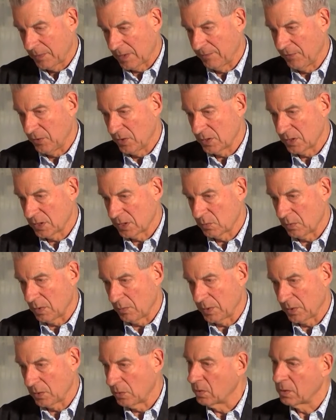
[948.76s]
The first is
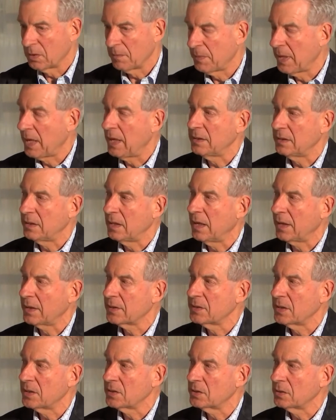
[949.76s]
what we call companion
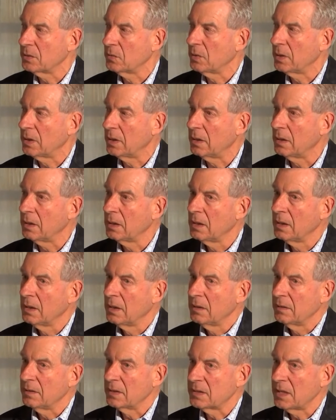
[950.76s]
architecture, where
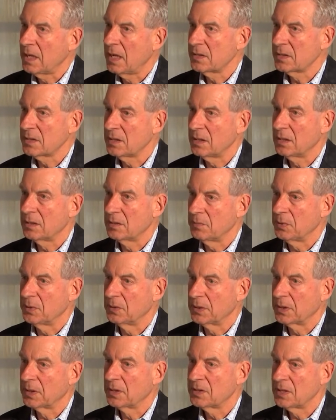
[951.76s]
the task here to
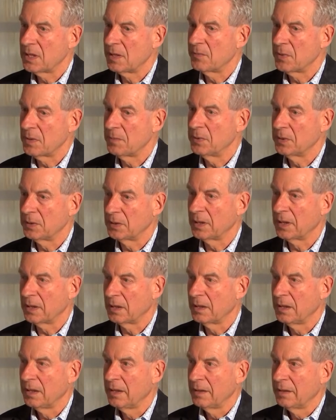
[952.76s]
build a contemporary
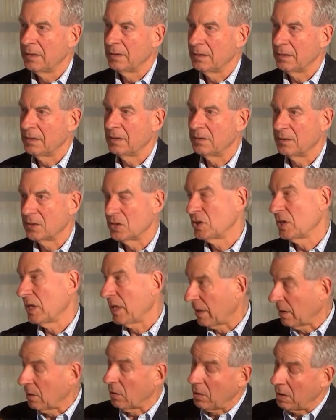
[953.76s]
building in the
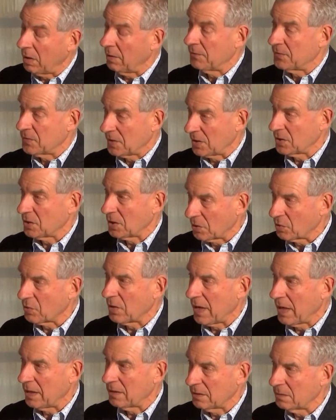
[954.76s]
shadow of such a
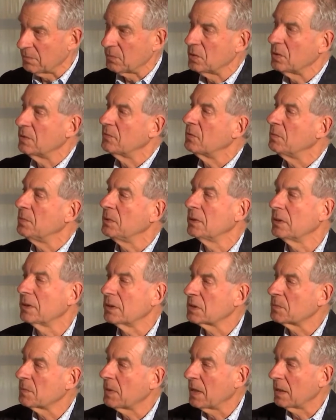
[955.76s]
grand and beautiful
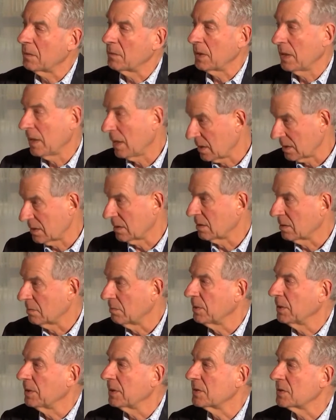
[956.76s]
building as Parliament House,
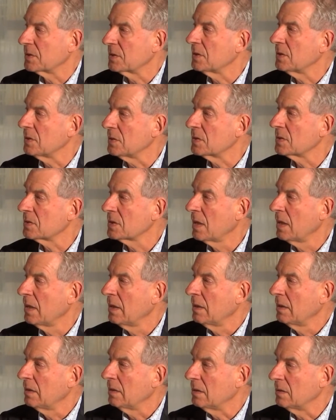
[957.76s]
incomplete as it is
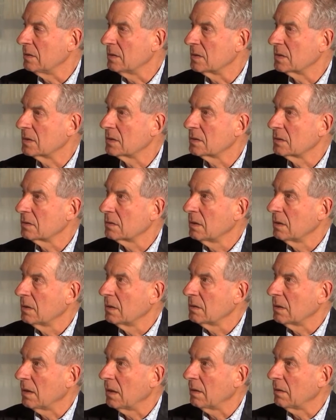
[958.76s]

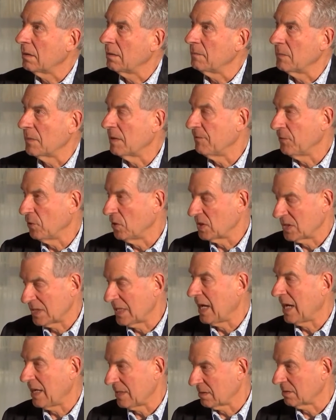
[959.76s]
the first
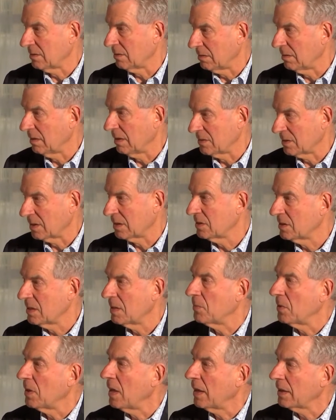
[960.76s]
task that, as a
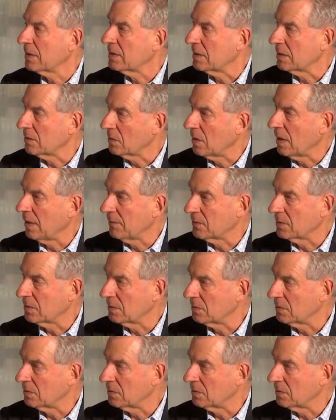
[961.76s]
contemporary architect, you have